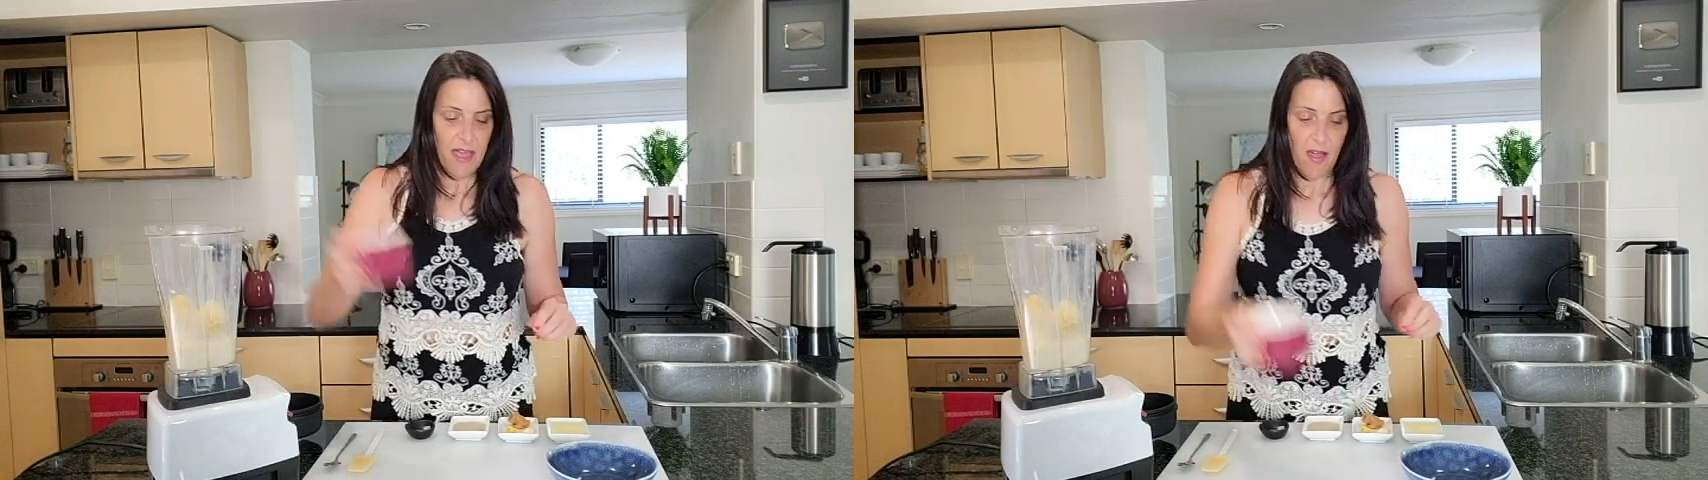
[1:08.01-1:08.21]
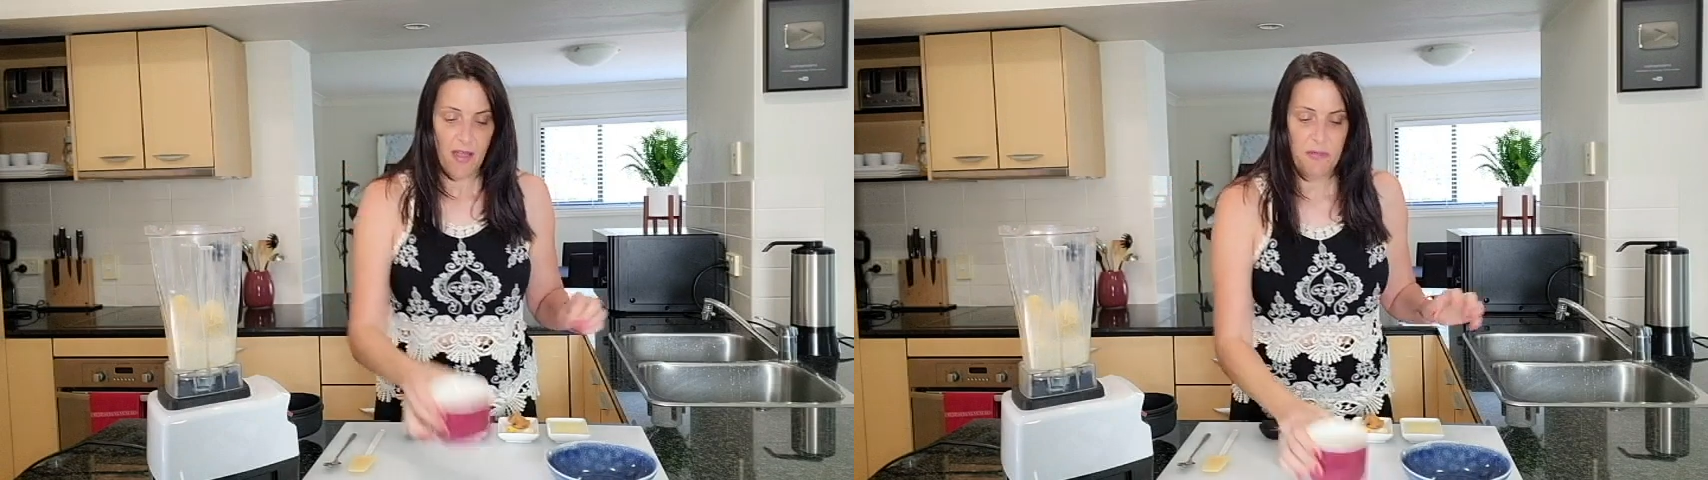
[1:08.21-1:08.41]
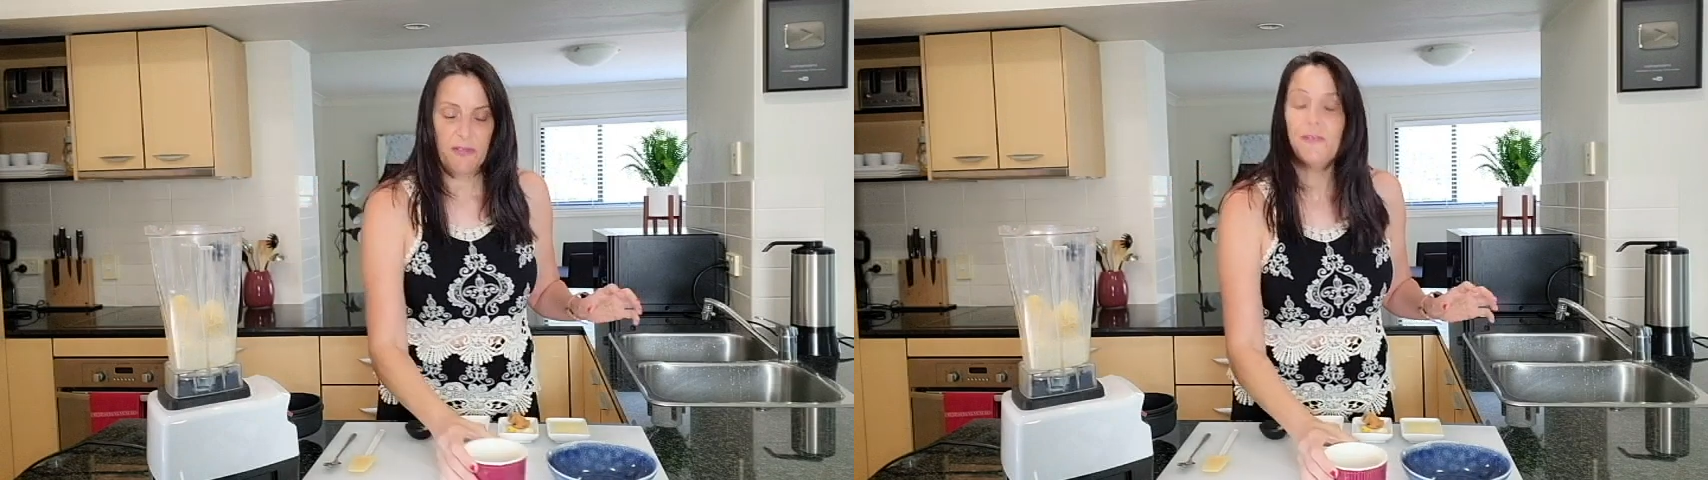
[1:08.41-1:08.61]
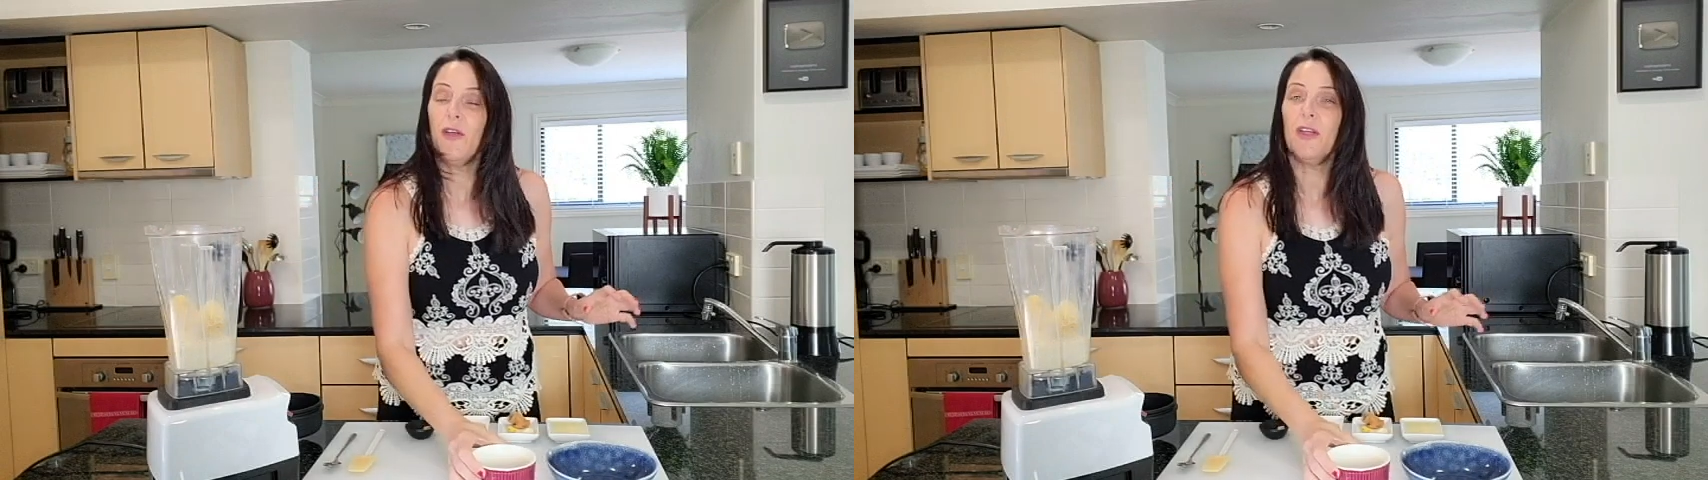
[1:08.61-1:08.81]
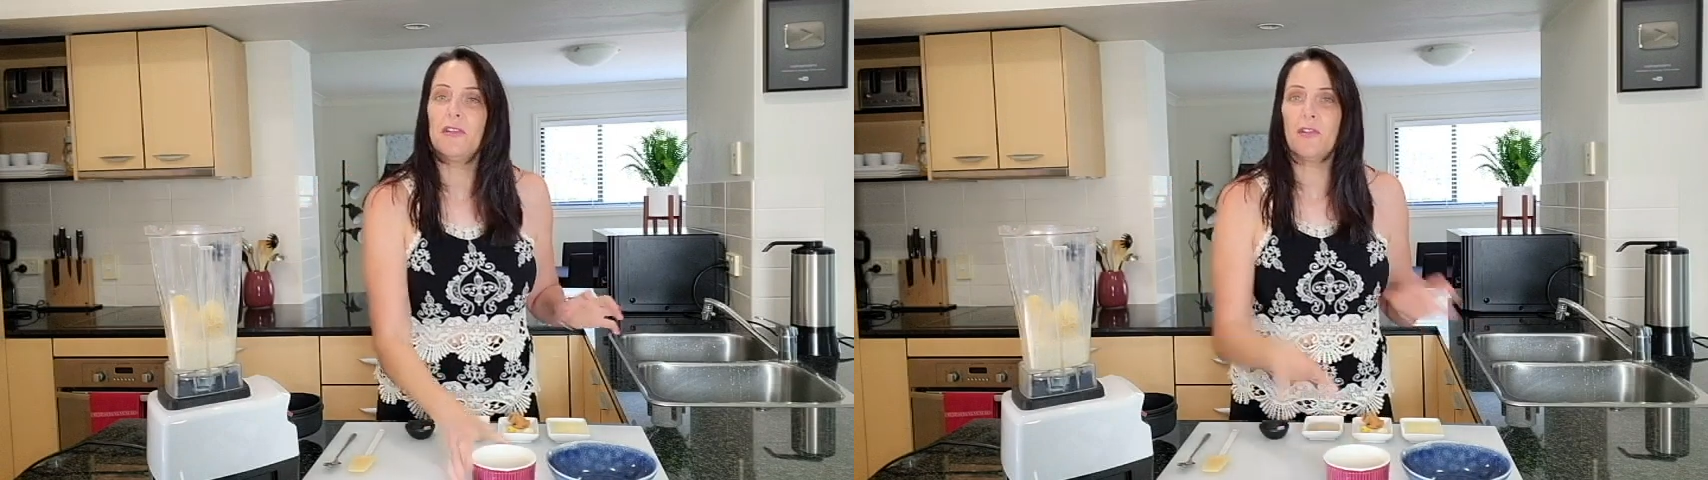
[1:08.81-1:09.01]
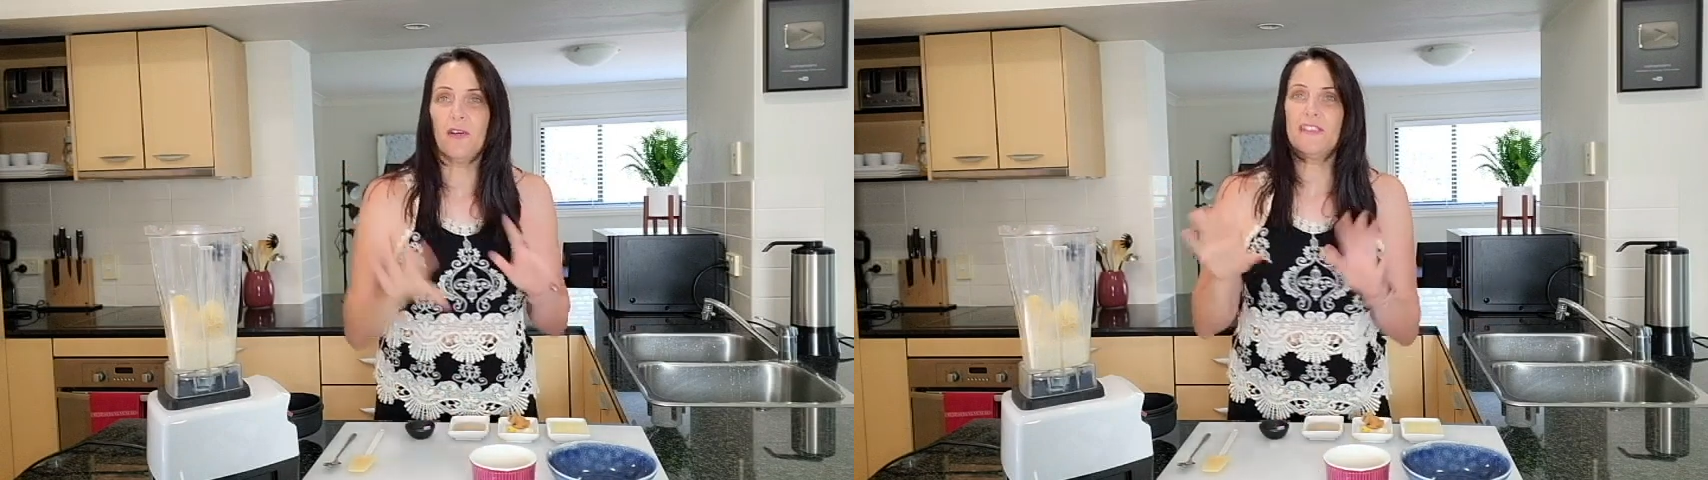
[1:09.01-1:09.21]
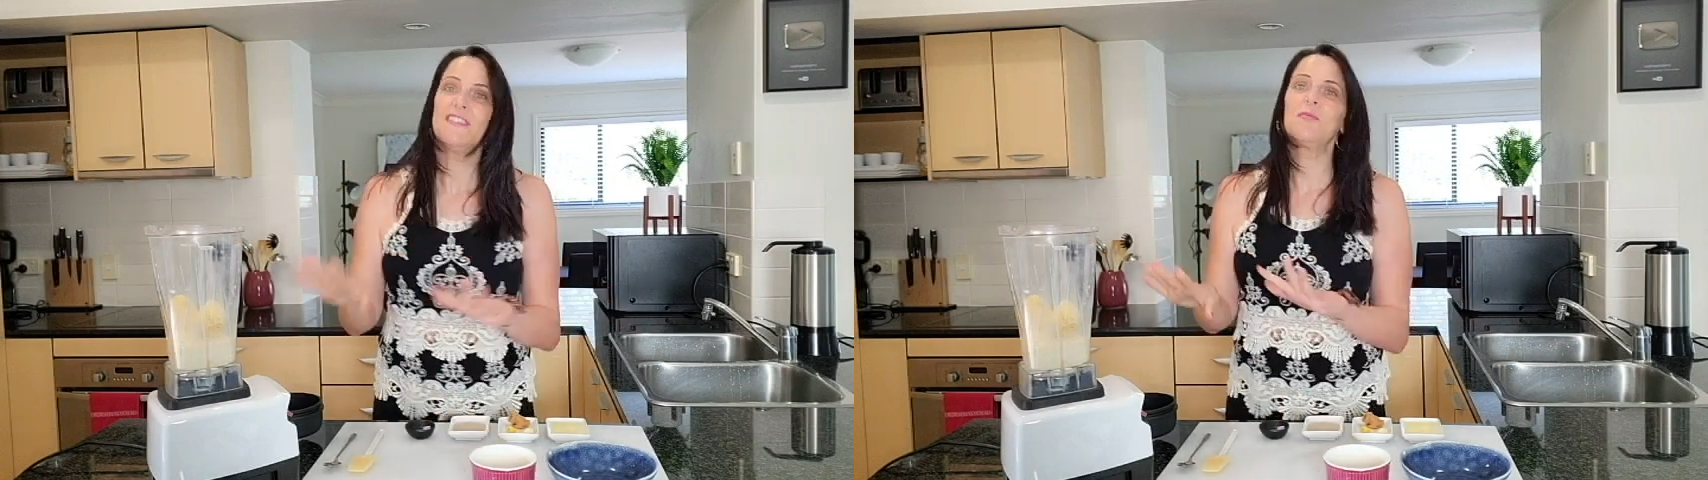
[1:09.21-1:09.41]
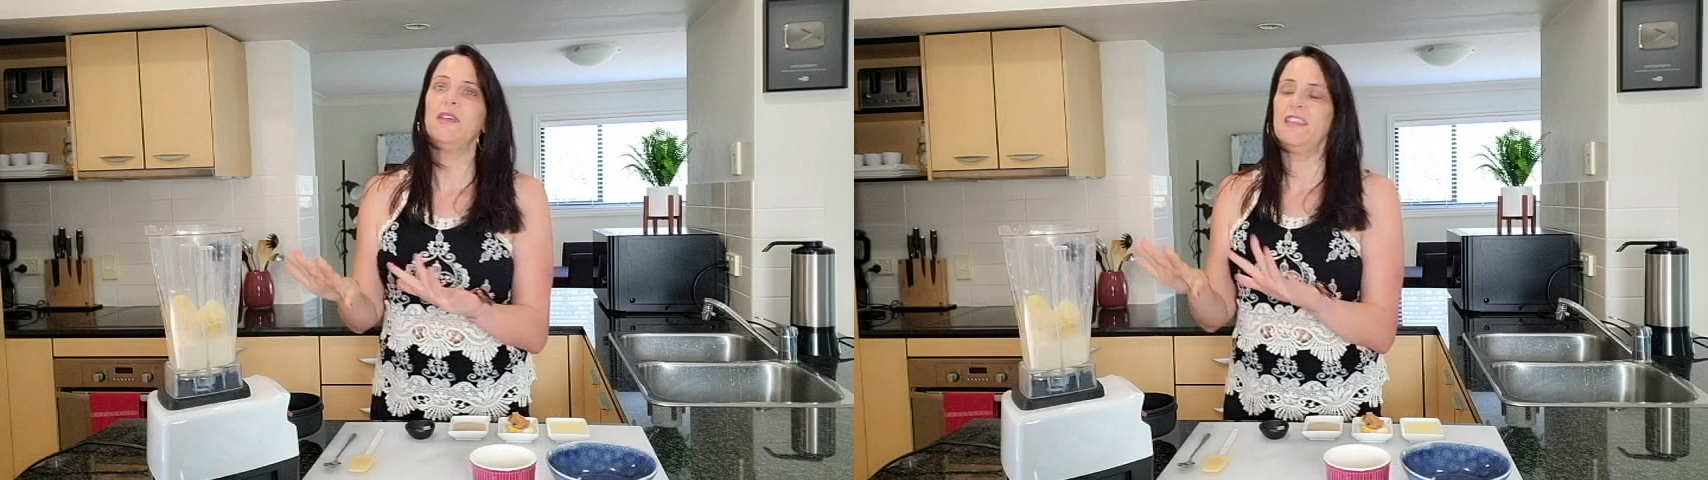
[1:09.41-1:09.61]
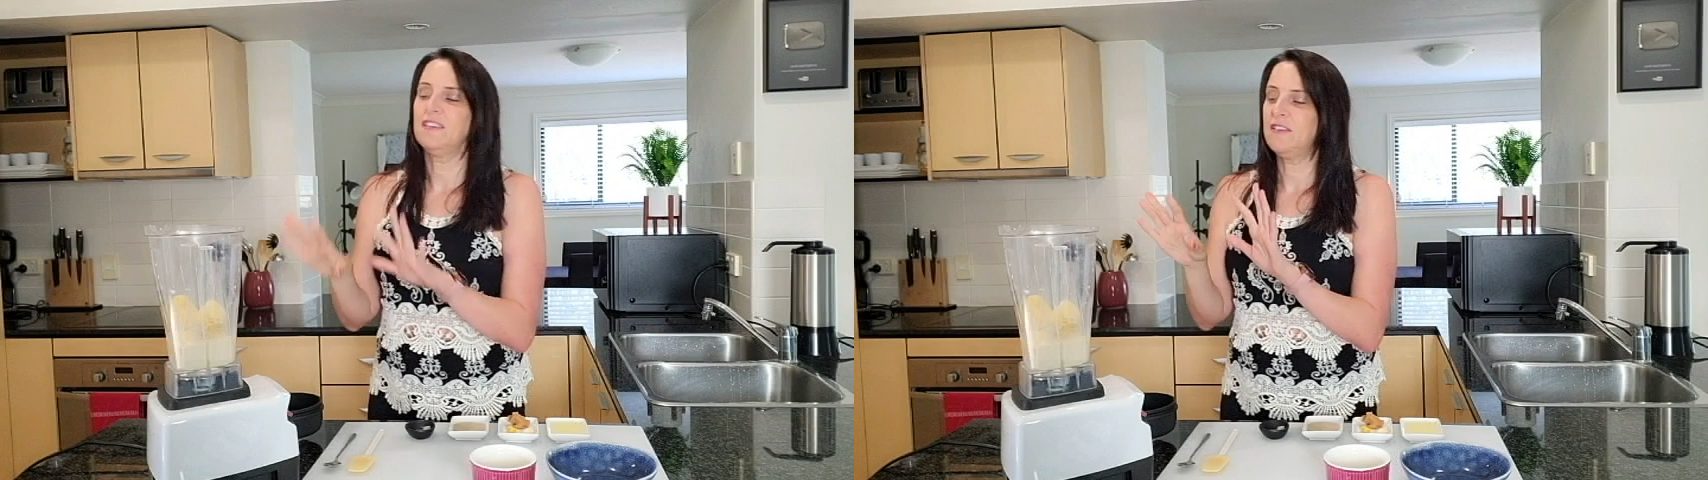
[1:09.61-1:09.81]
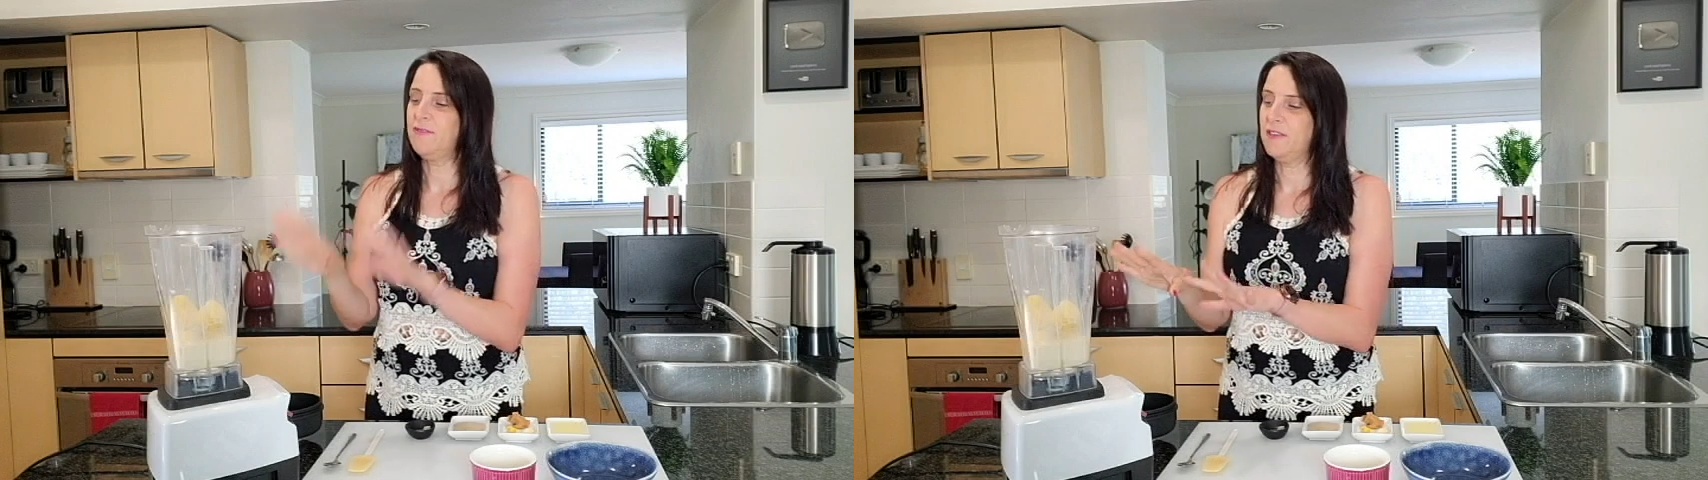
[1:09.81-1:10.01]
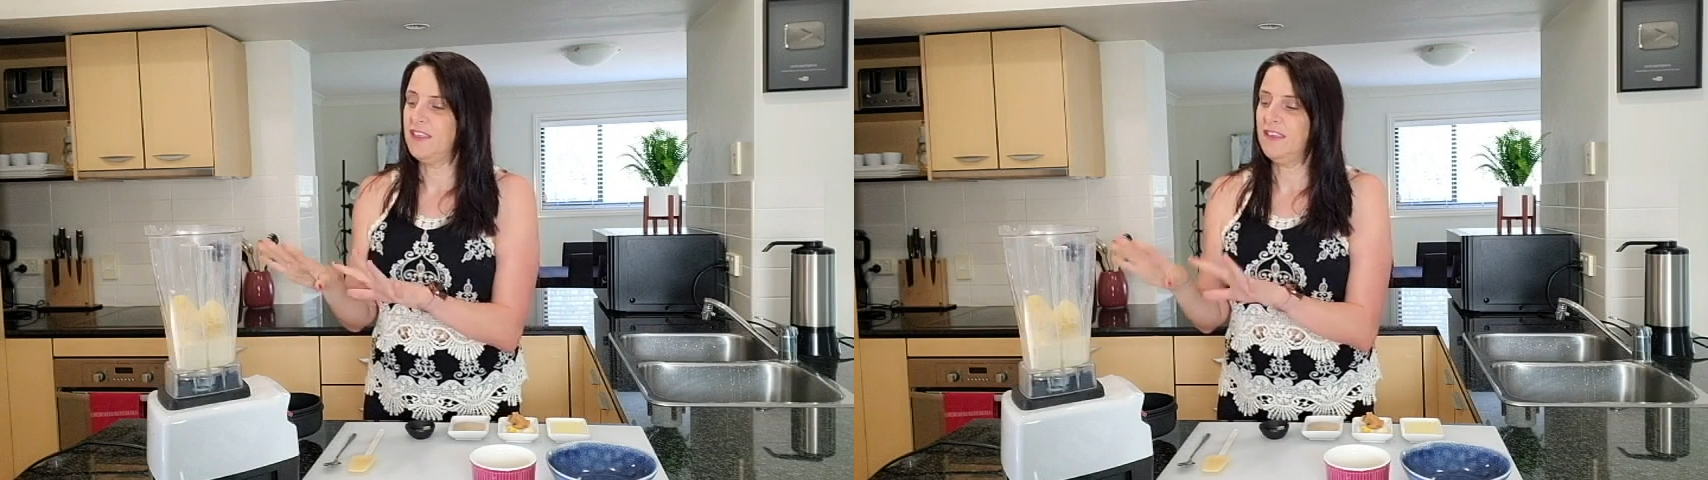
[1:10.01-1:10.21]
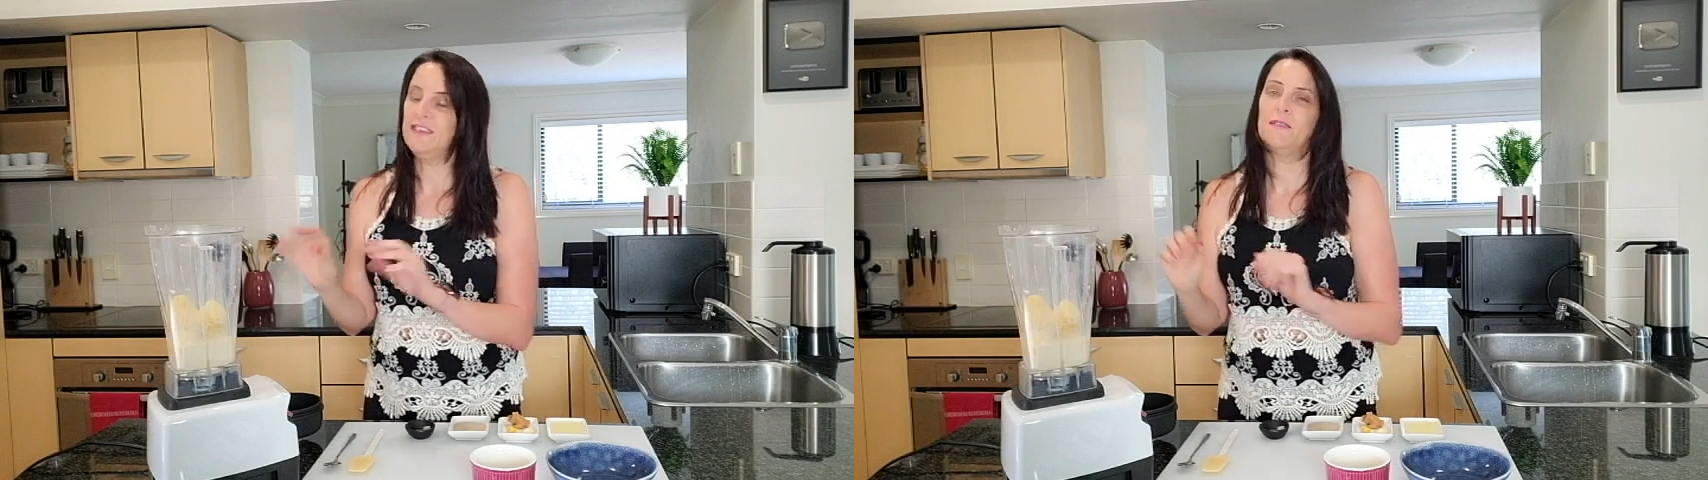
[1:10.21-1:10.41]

I prefer non-sweetened for this